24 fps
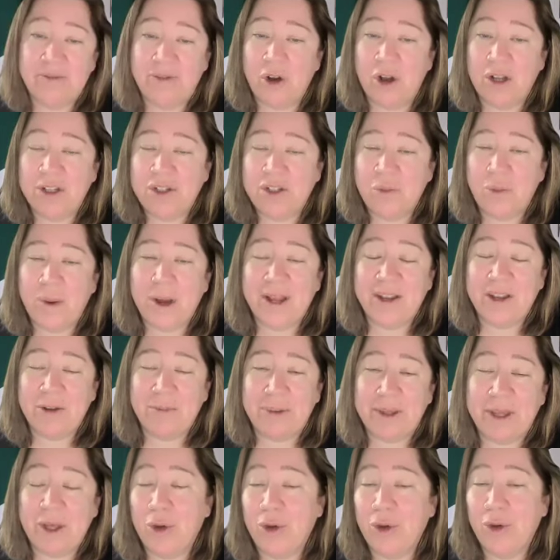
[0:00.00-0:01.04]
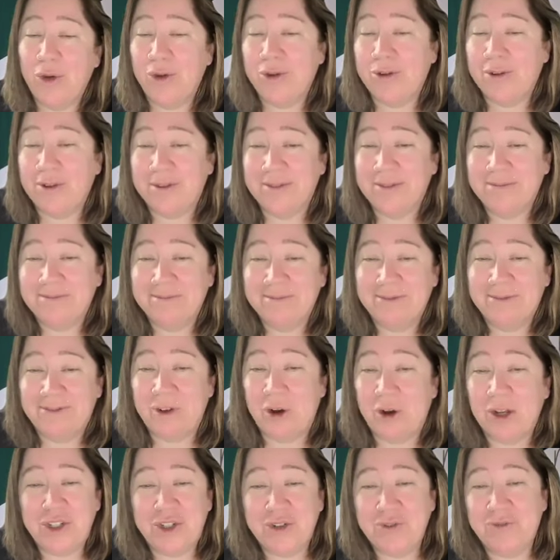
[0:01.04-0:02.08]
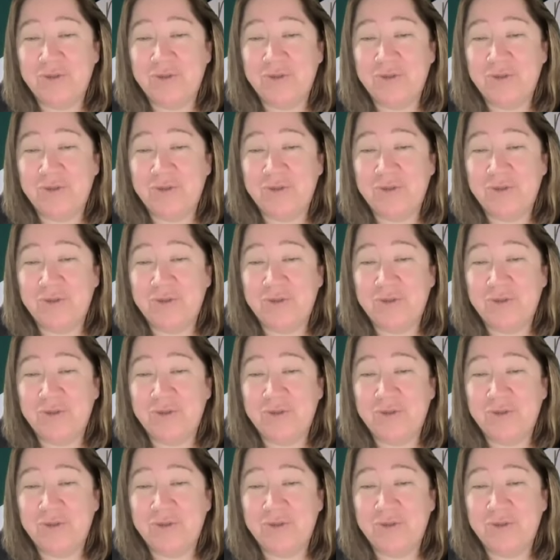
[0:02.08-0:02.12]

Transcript: find a way to be heard, find your